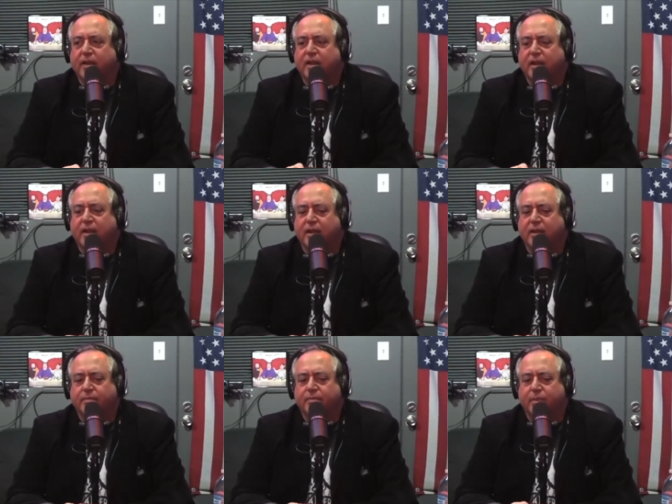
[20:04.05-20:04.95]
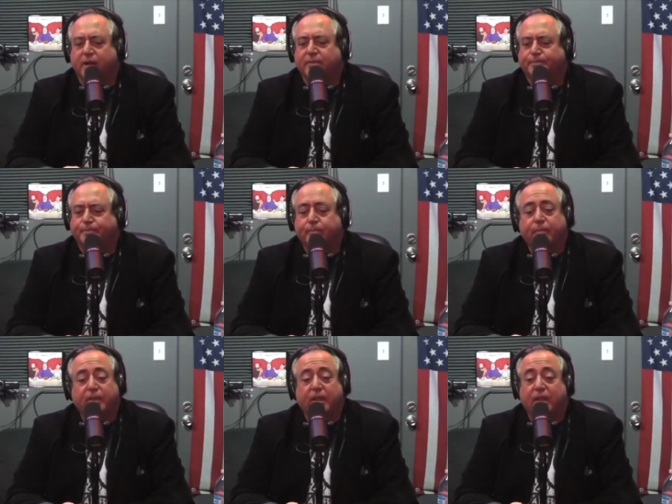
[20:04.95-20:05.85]
And um, but
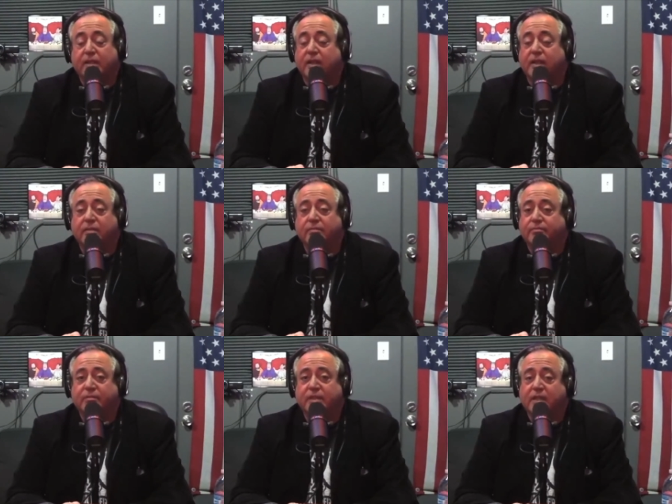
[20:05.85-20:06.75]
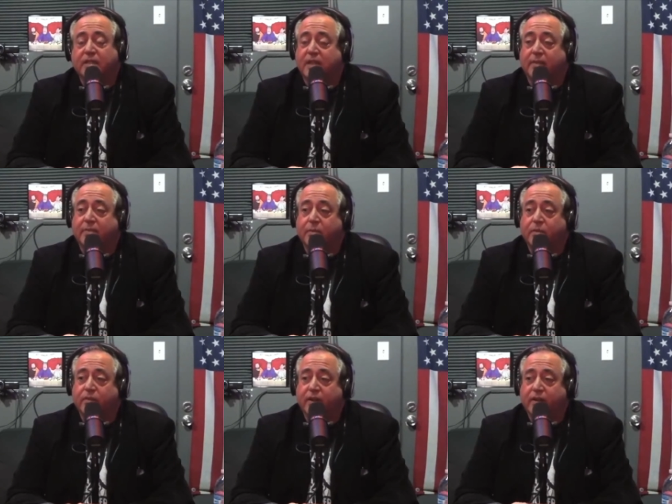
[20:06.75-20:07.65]
it didn't didn't stop the
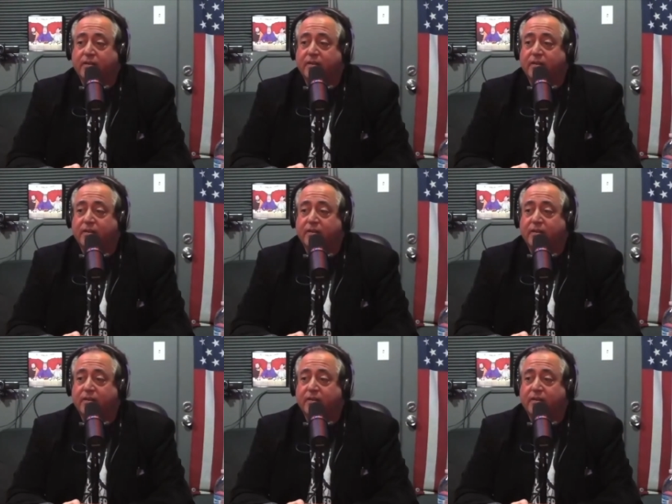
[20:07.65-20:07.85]
movie,